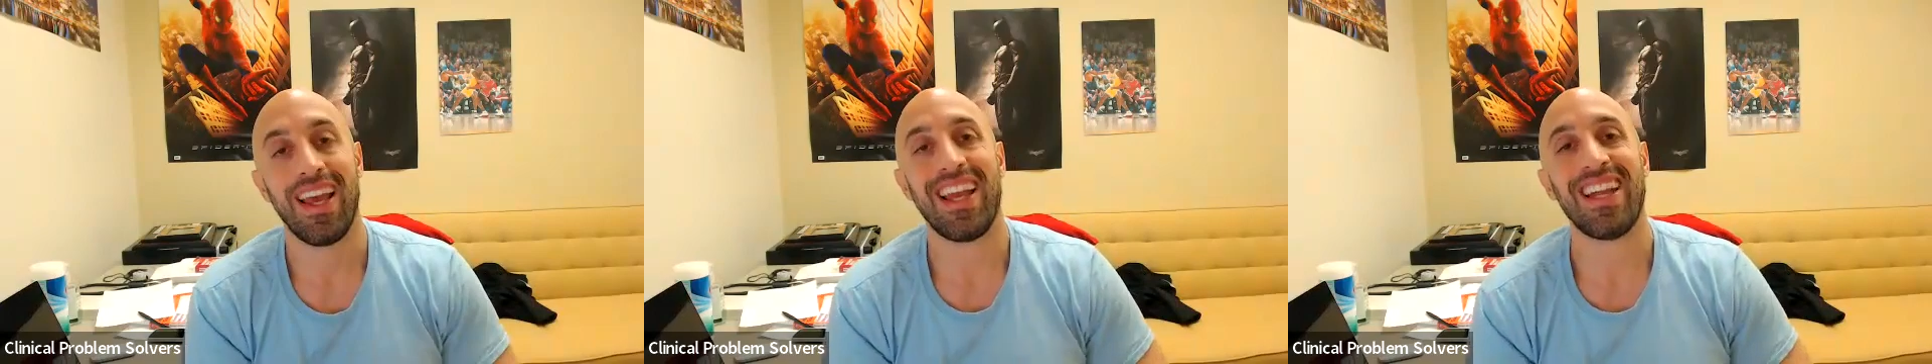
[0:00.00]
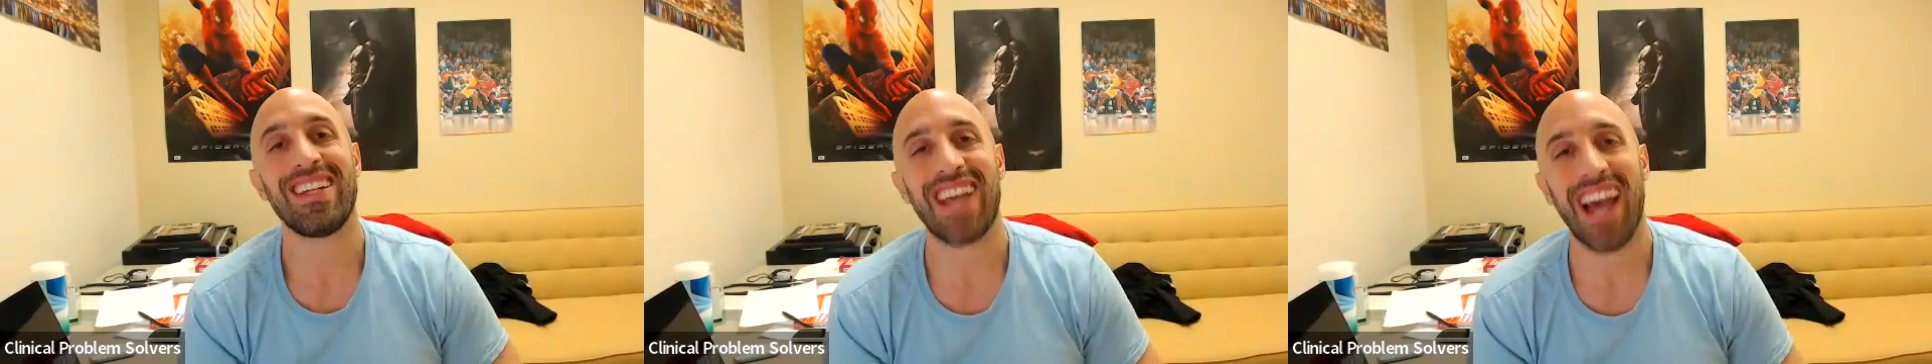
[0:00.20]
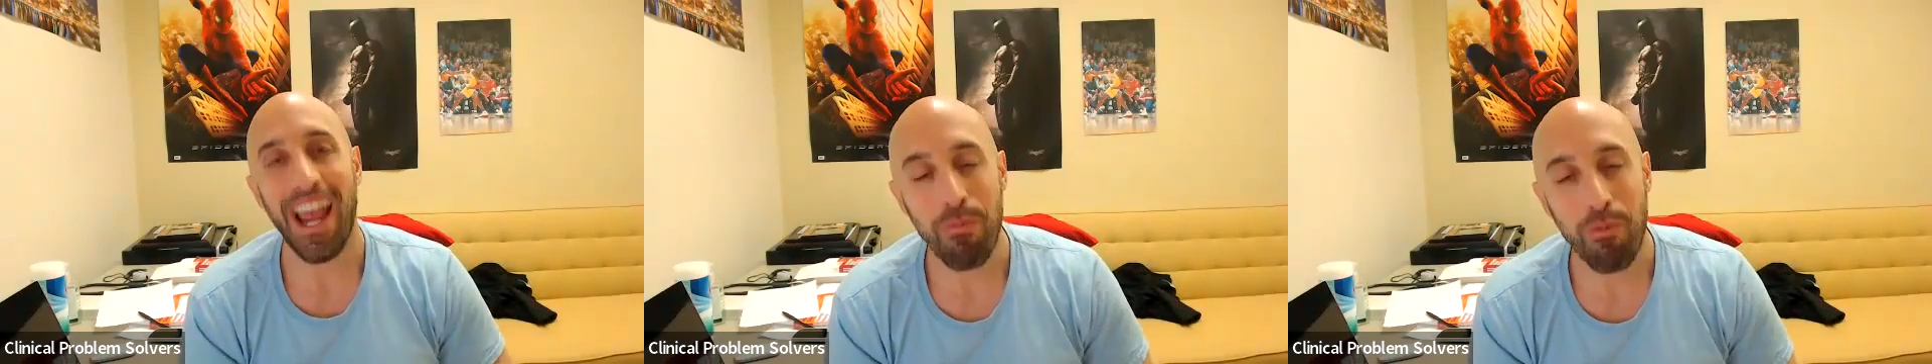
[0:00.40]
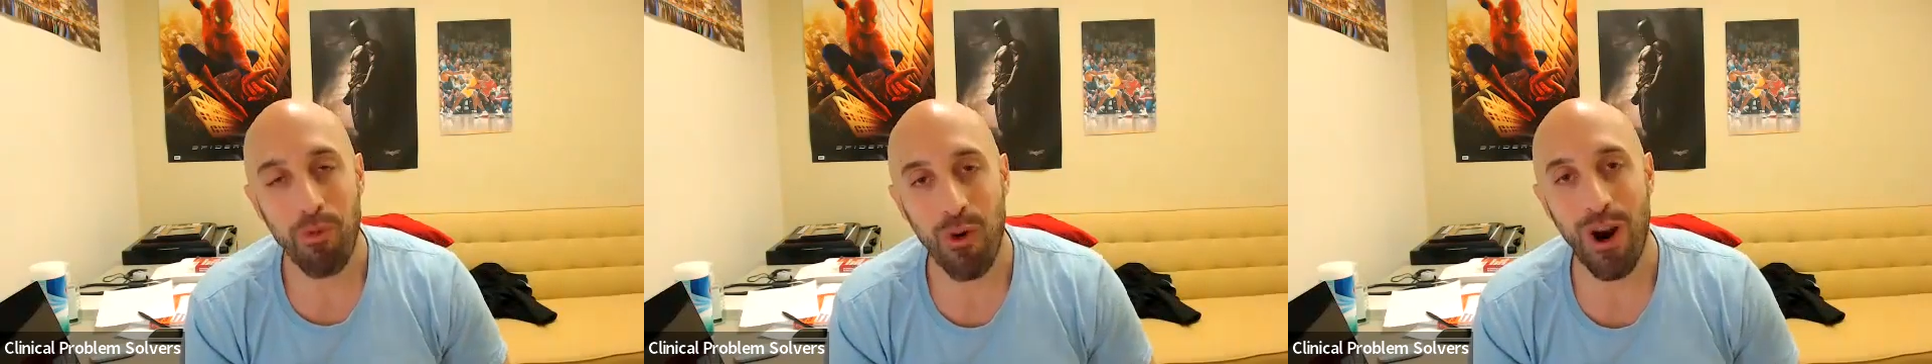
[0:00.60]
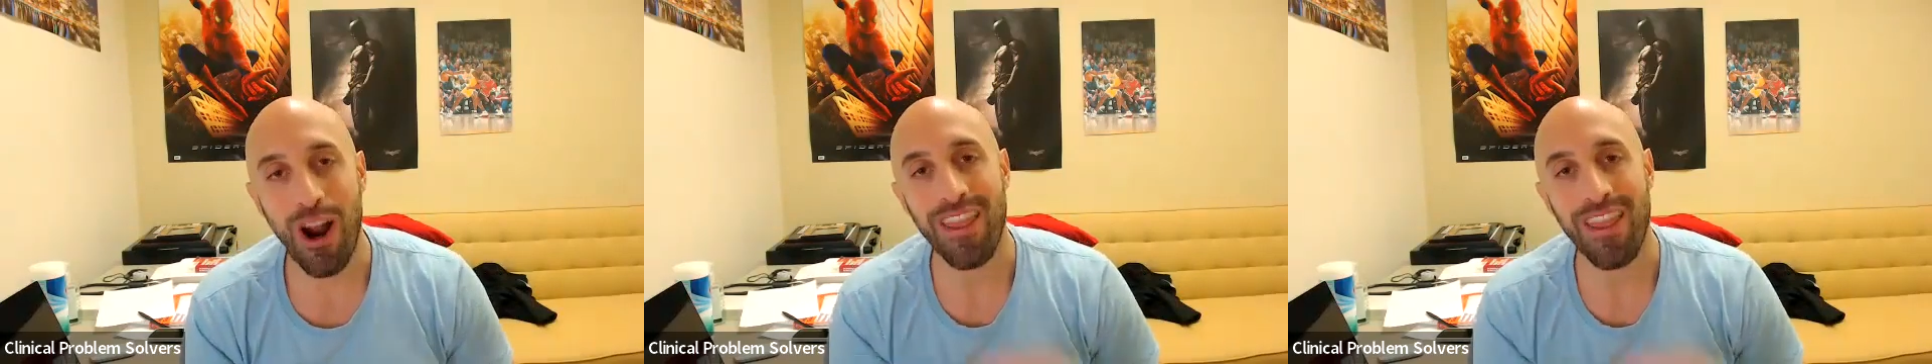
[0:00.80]
In type
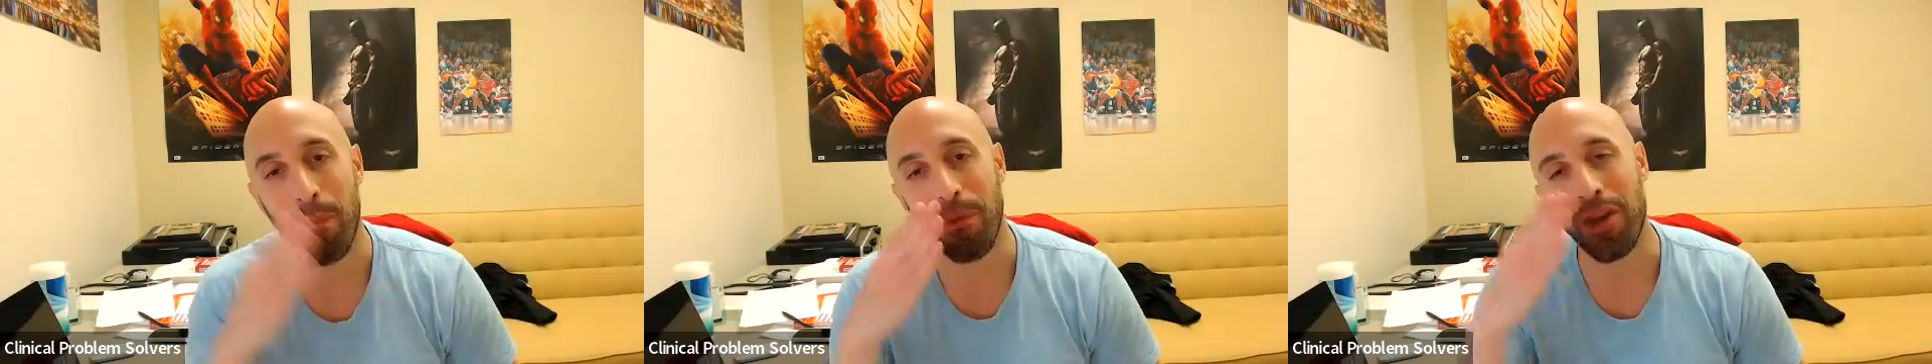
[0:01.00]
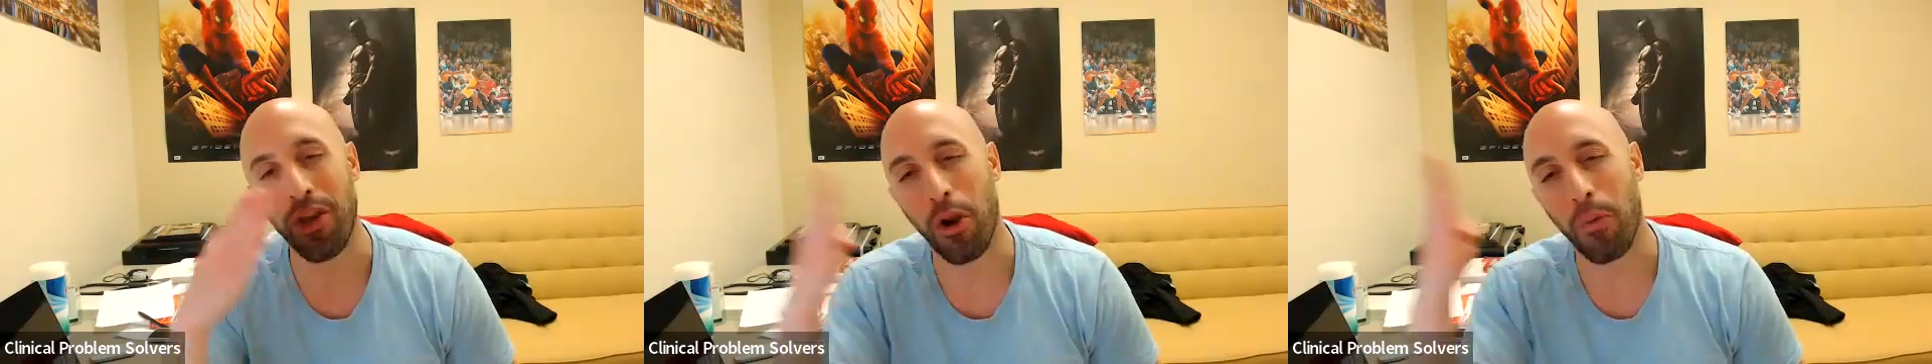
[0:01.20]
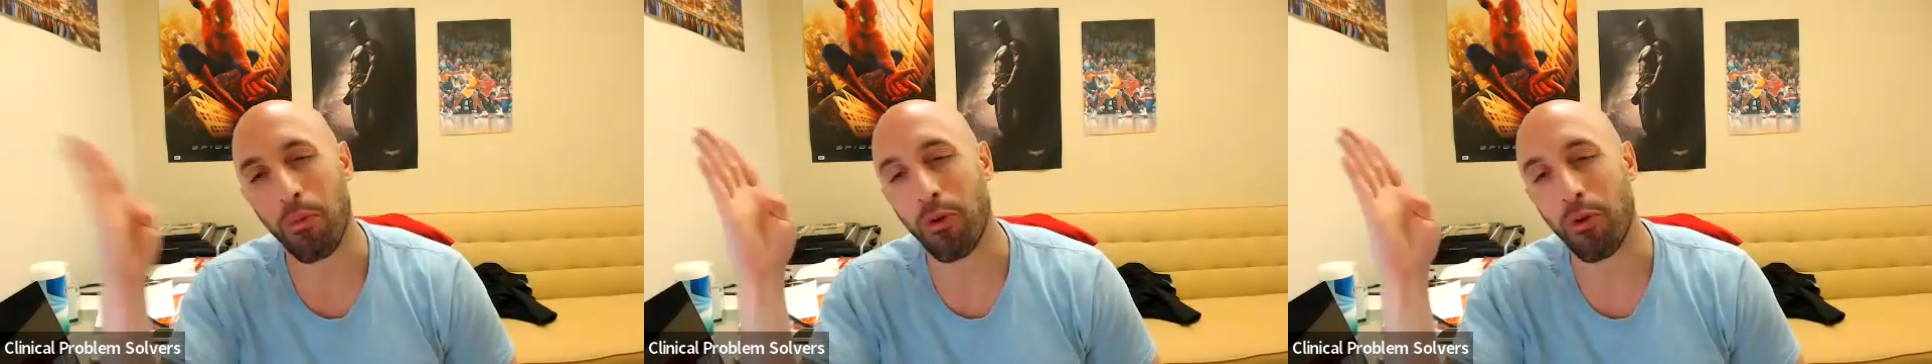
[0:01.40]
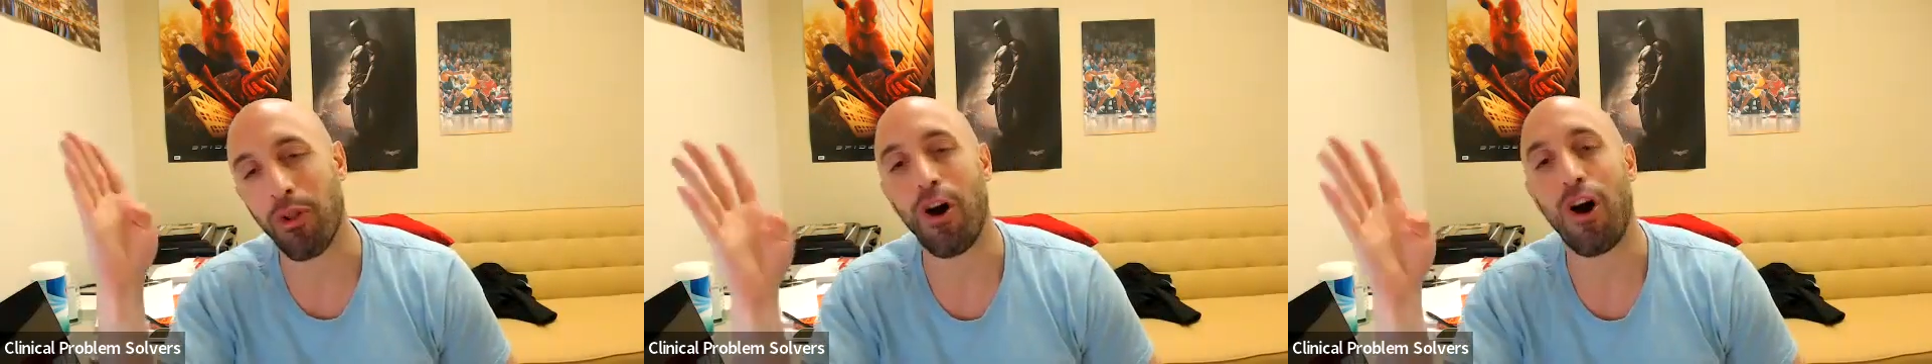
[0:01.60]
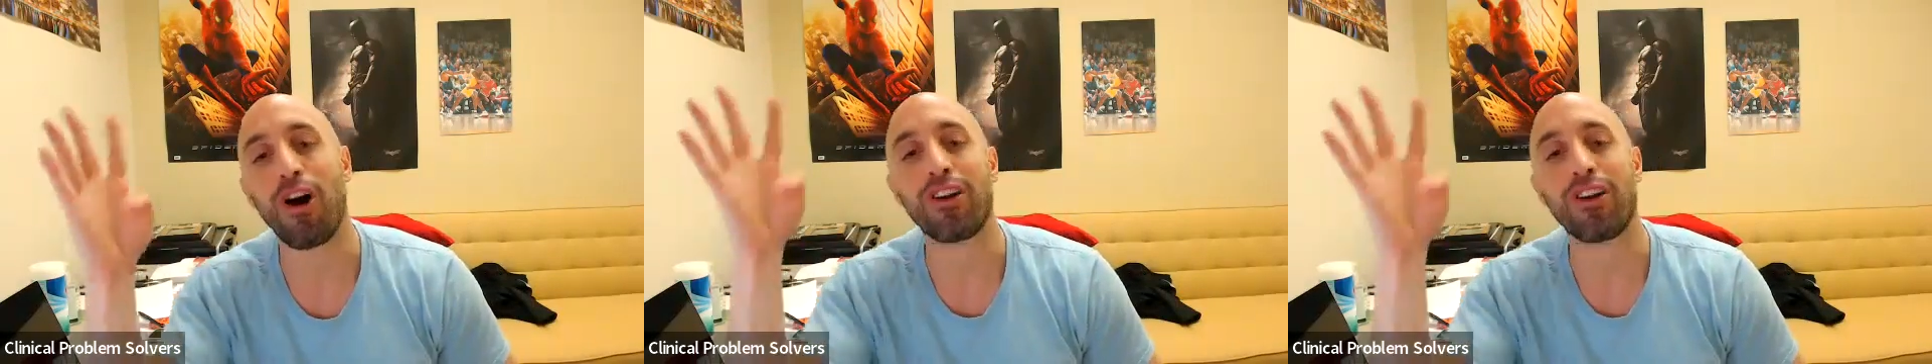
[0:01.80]
one, the PR
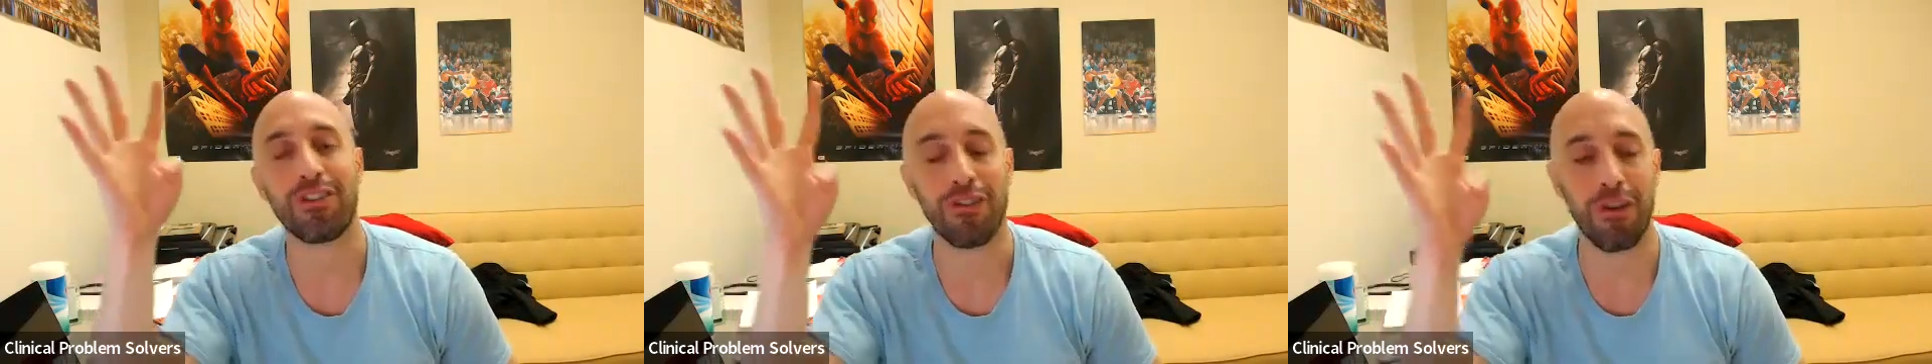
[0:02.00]
prolongs,